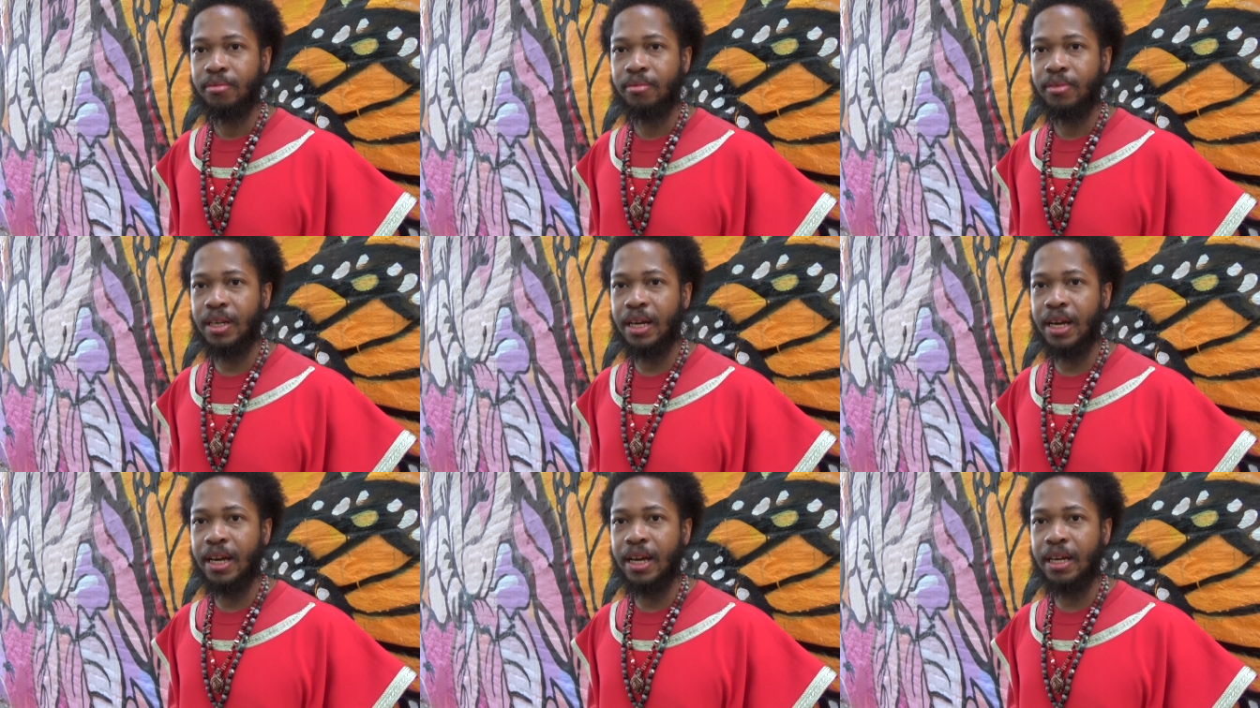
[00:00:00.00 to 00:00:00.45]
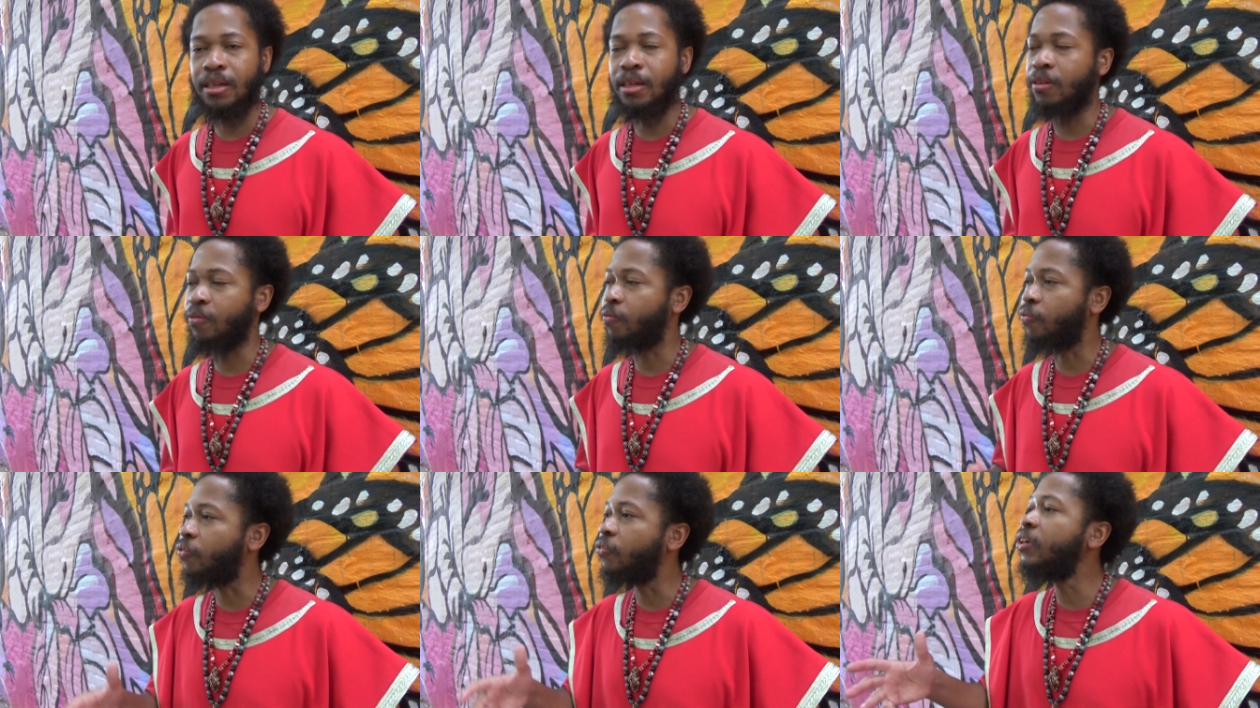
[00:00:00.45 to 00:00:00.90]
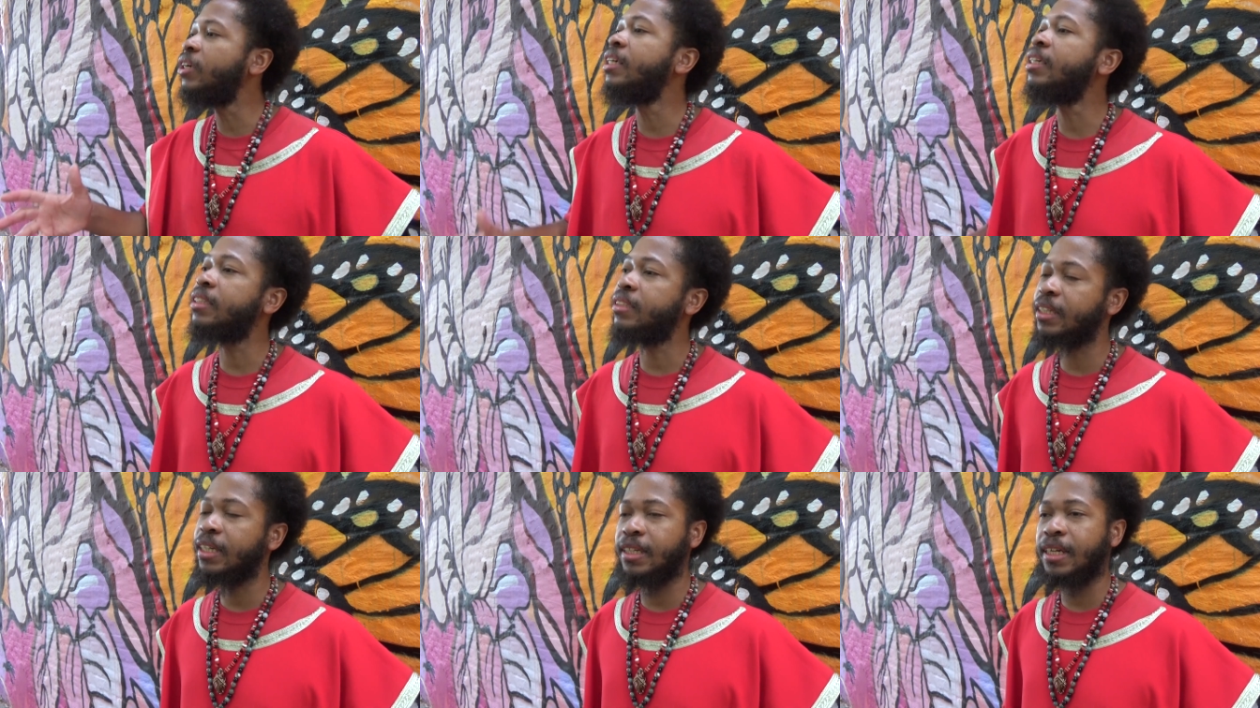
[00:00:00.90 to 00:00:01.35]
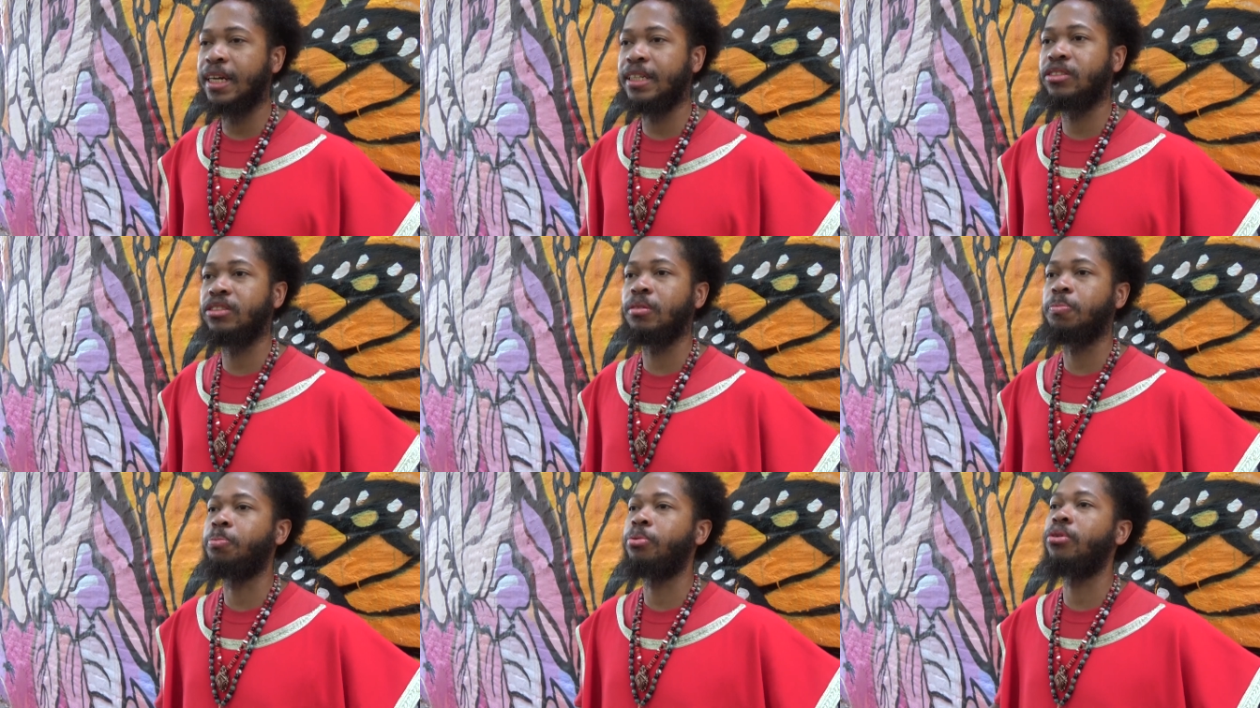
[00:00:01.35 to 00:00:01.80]
Alright, and freeze their ass
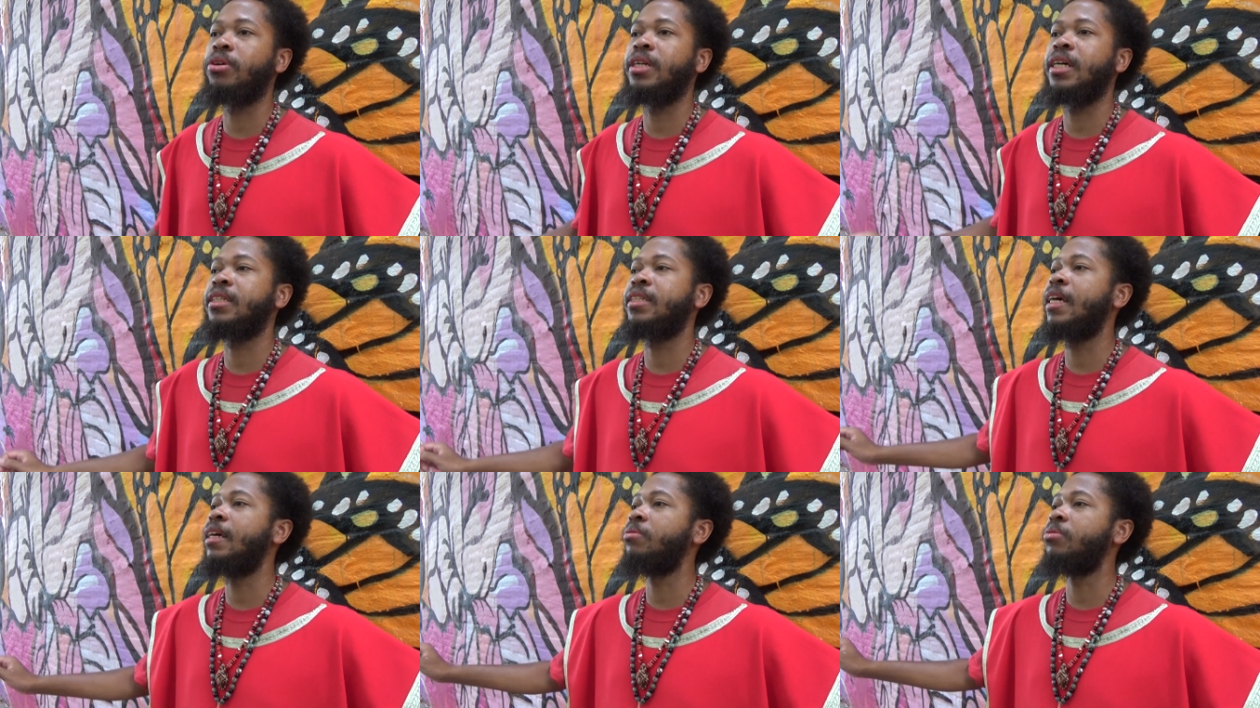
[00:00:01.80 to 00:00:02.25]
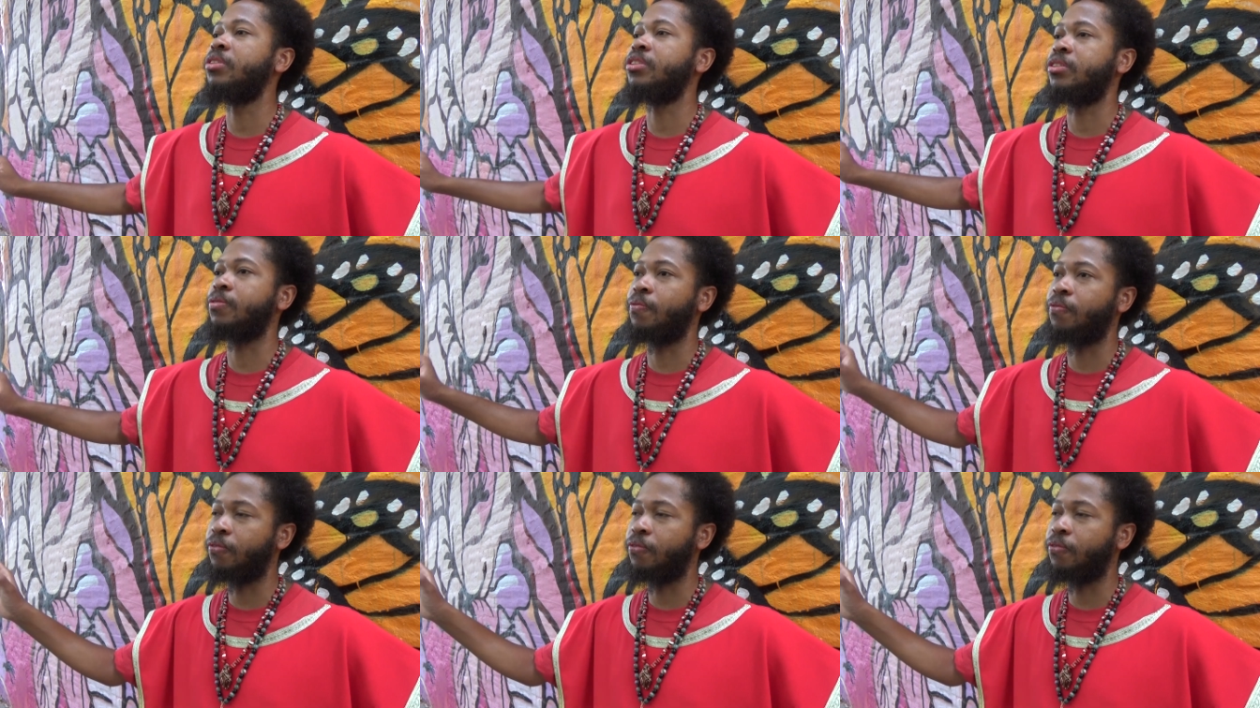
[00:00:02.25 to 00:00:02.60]
to the point that they was